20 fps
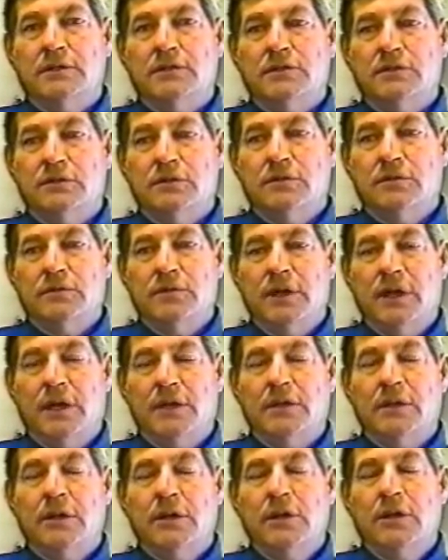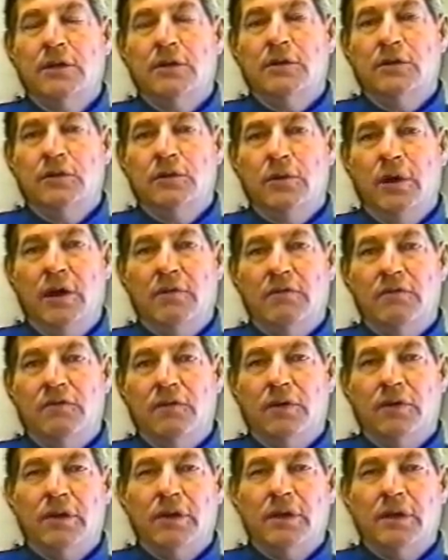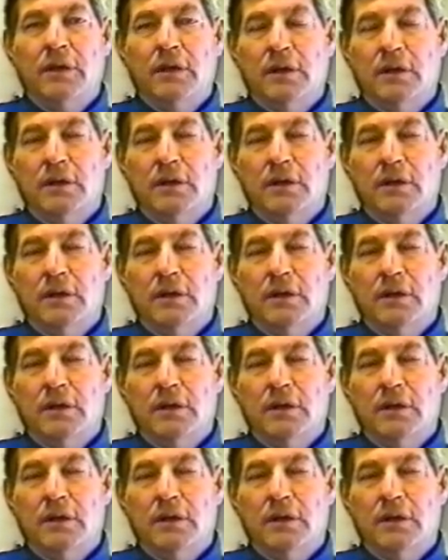so that you have a very